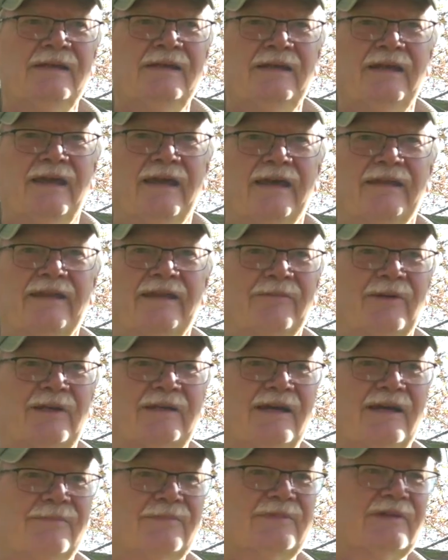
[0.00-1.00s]
and they would
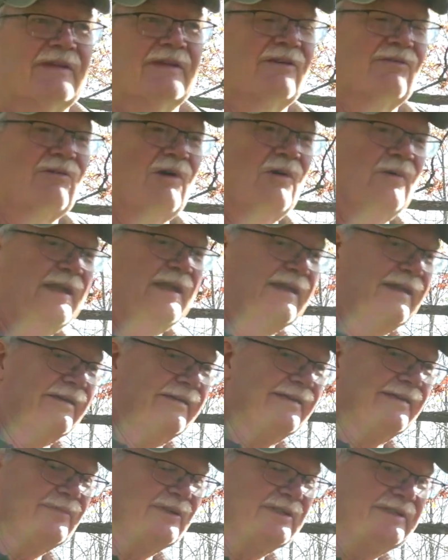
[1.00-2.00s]
come to the Crow Wing area
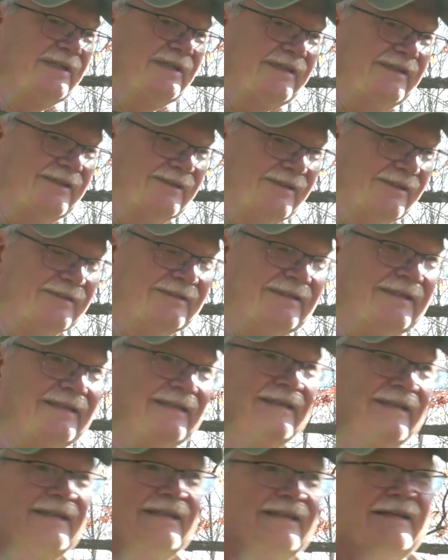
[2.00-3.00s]
in particular.
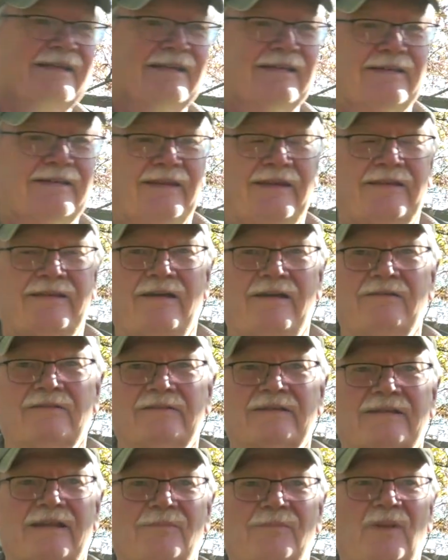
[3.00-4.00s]
And they called
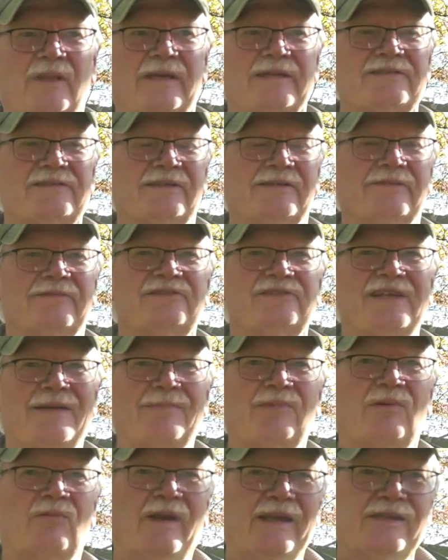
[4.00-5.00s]
it a place of
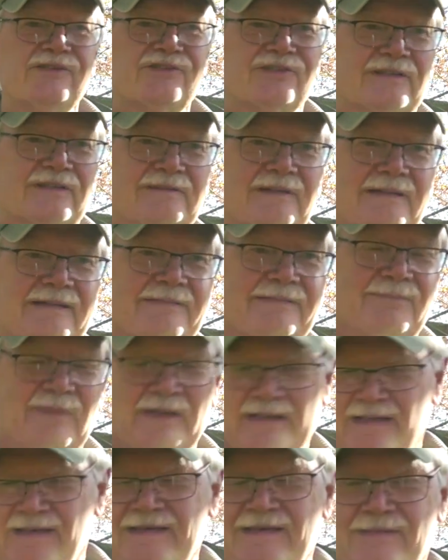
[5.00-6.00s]
separation,
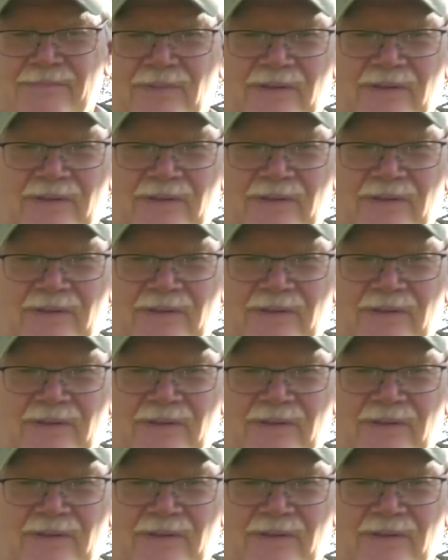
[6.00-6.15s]
but it